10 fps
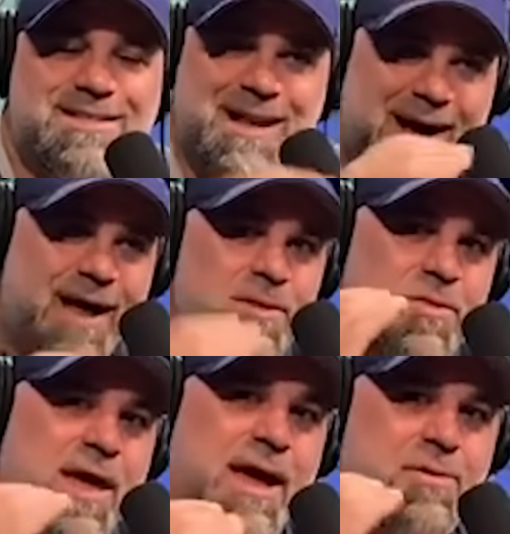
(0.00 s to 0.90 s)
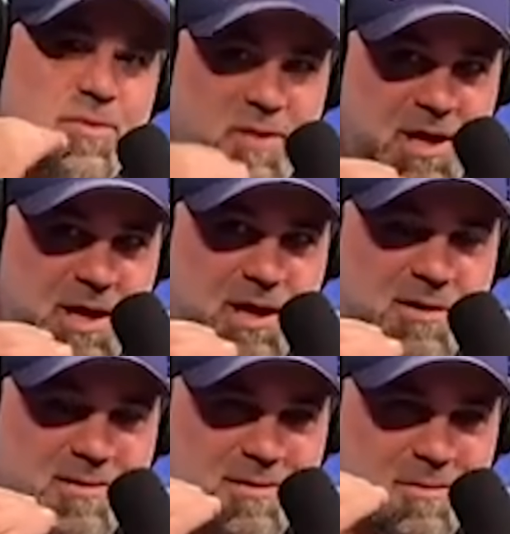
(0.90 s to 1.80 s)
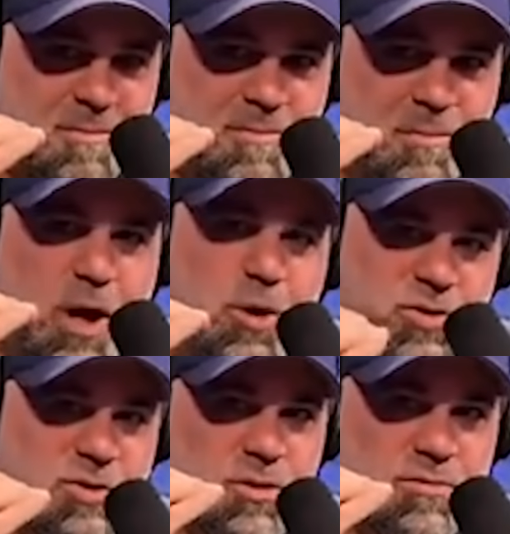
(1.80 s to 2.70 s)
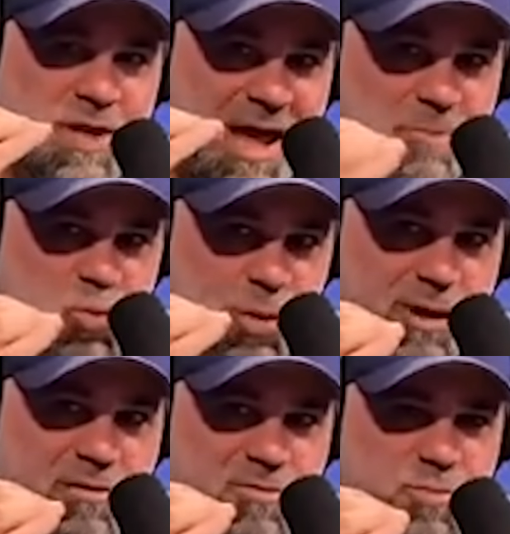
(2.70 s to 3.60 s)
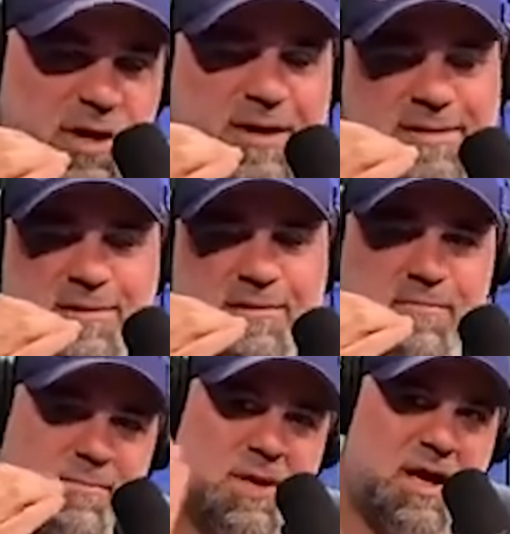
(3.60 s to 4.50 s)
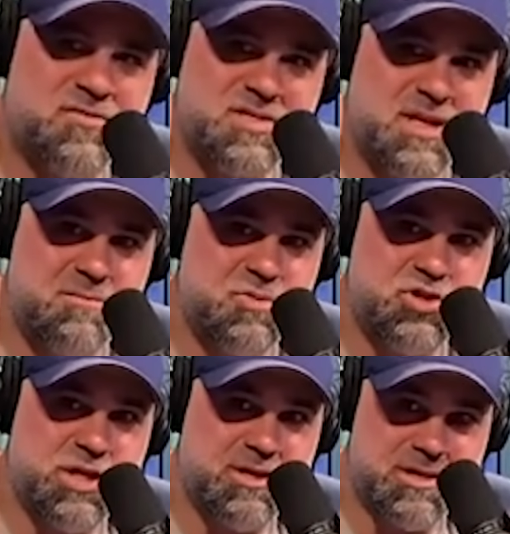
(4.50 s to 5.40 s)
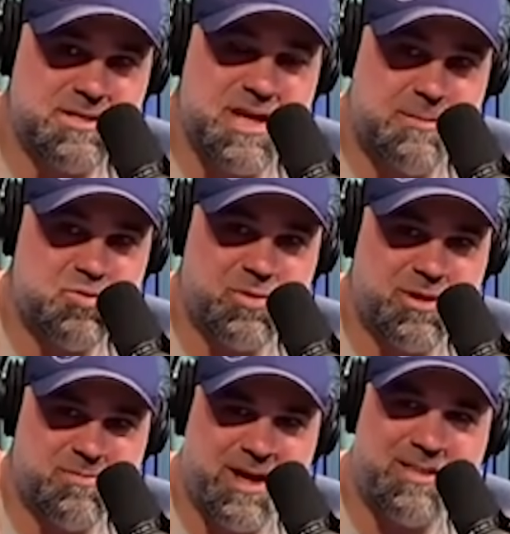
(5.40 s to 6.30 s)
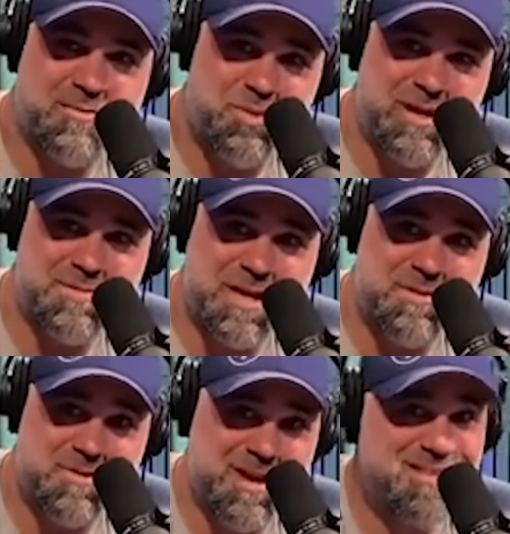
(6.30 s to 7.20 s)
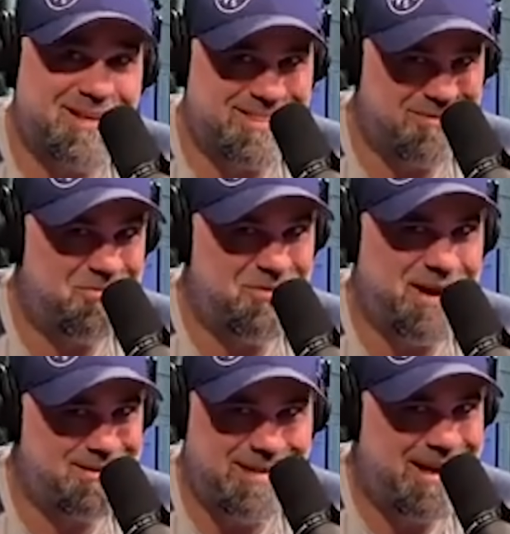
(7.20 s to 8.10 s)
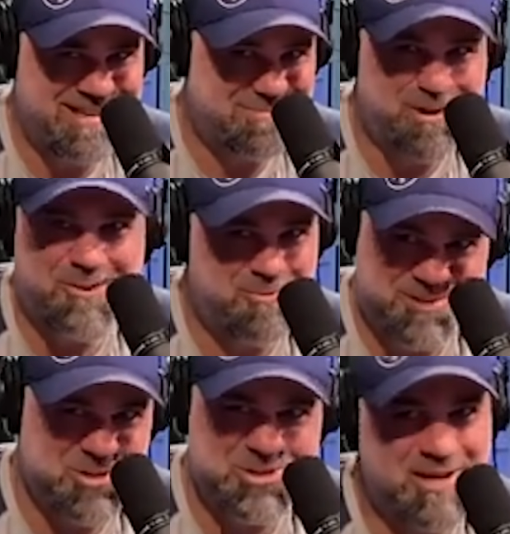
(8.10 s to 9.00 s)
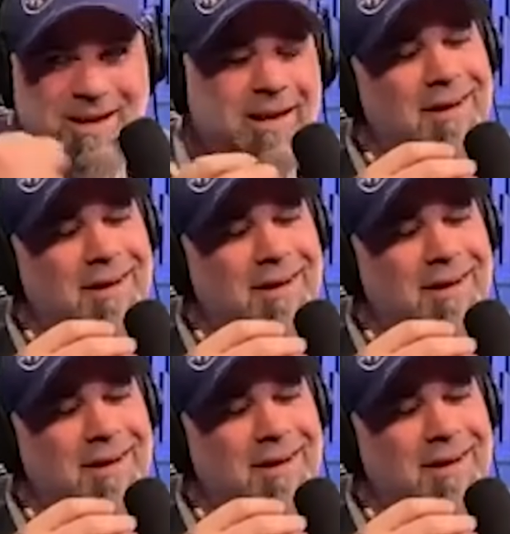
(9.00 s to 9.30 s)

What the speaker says: not that the modes are named weird, because I've seen shit that's named really, like the BMW had like the Vitalize modes and shit.